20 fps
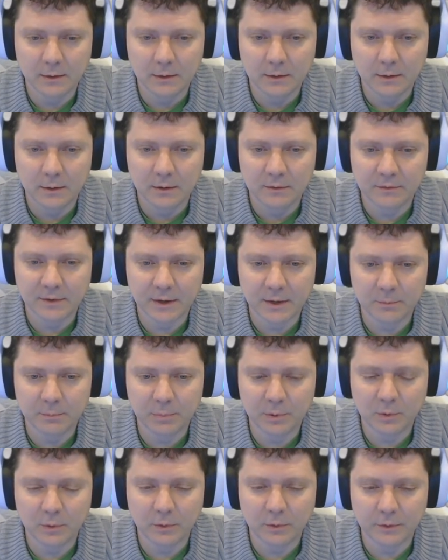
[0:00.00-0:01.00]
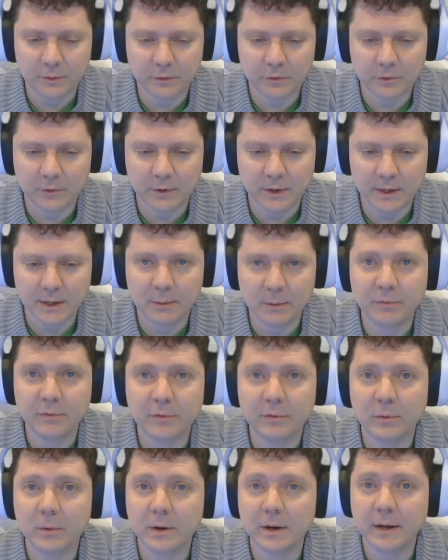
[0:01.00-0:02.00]
if I can pull the screen up
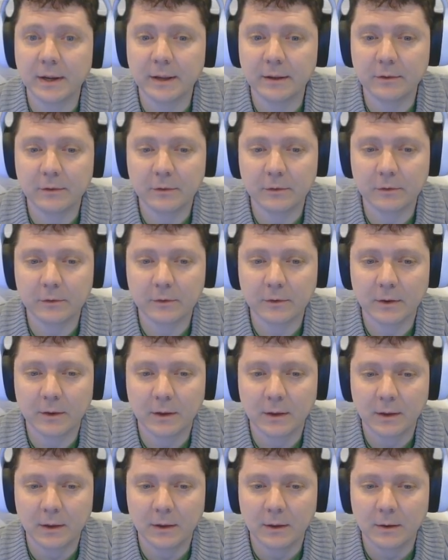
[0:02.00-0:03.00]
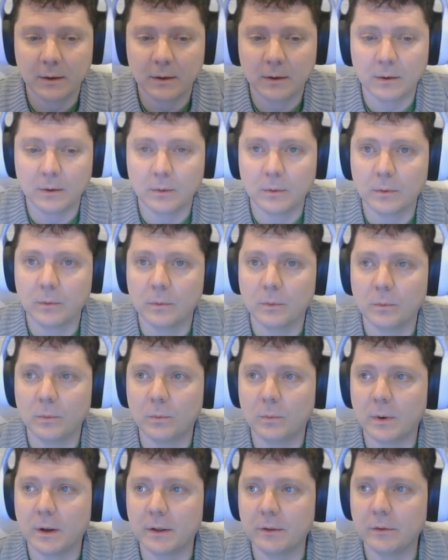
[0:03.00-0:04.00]
for it,
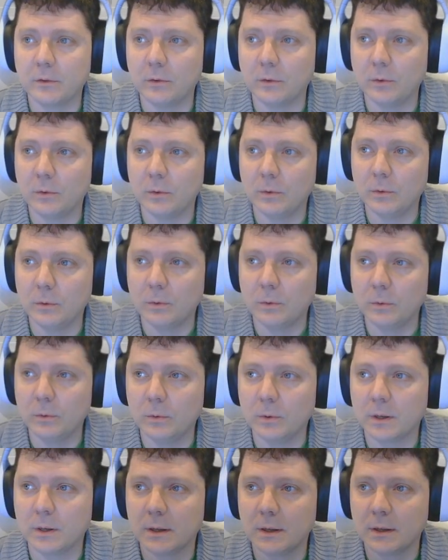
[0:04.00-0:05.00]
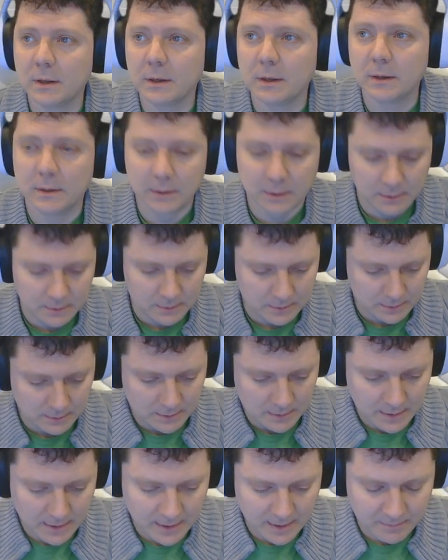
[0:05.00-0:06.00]
want to
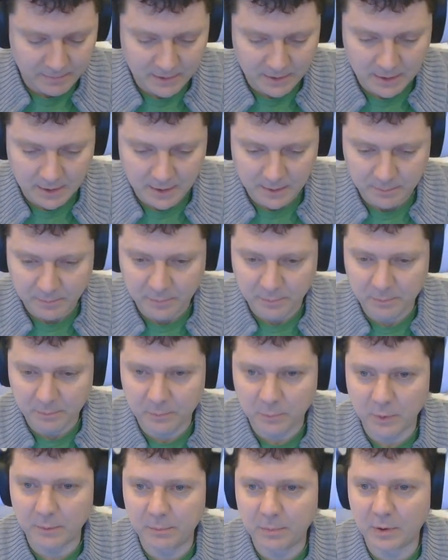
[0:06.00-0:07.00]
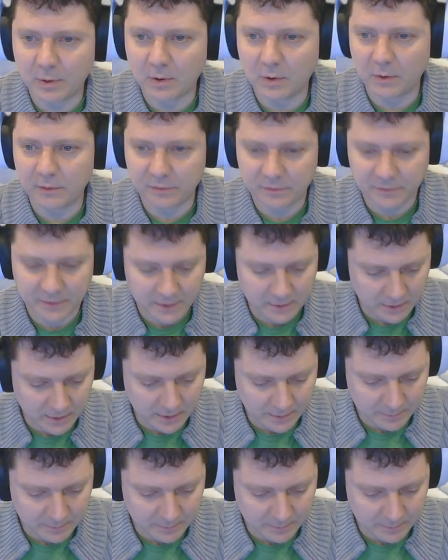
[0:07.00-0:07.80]
hype up what Paul and Fred are up